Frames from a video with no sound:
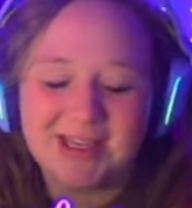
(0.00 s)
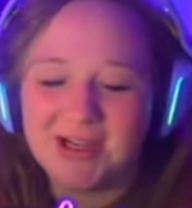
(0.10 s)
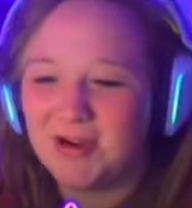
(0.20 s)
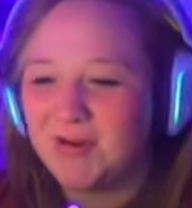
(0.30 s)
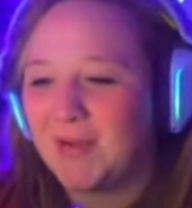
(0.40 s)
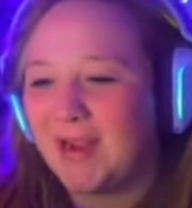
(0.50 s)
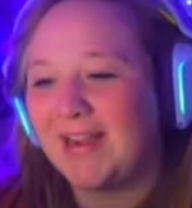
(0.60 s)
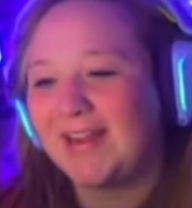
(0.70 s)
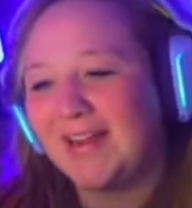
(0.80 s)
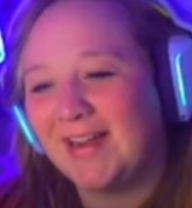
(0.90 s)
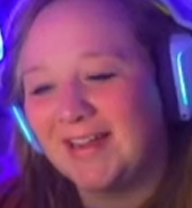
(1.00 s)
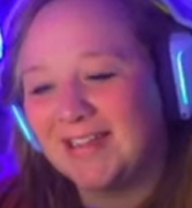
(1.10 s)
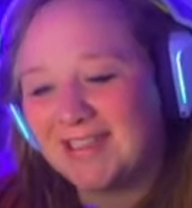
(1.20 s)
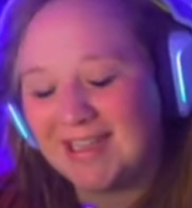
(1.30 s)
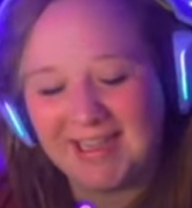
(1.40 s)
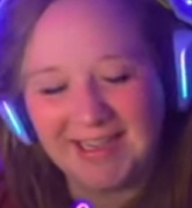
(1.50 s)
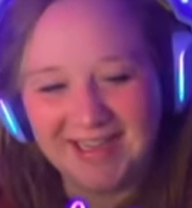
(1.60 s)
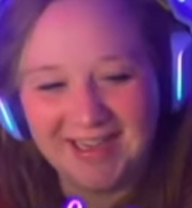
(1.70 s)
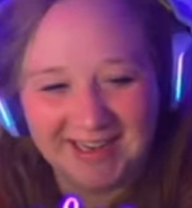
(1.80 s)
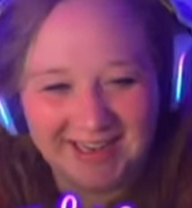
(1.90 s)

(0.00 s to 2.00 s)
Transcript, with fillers: Oh my gosh, Gee.